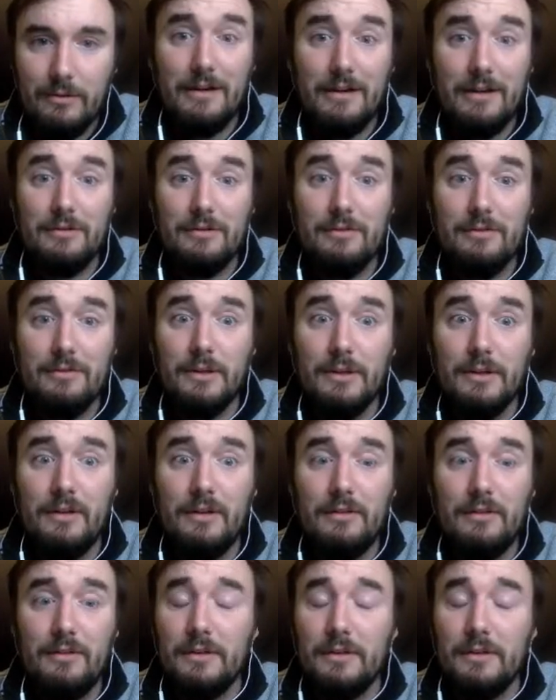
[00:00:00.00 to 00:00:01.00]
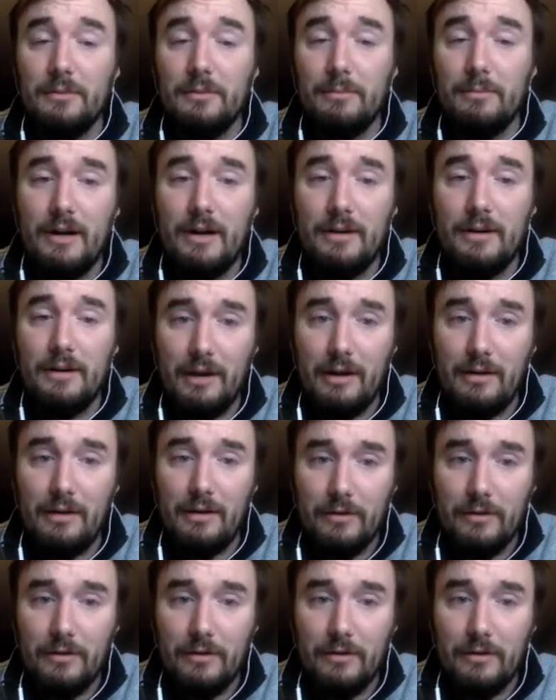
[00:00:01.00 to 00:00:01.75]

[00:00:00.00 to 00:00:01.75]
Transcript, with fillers: which is actually really, it's really surprising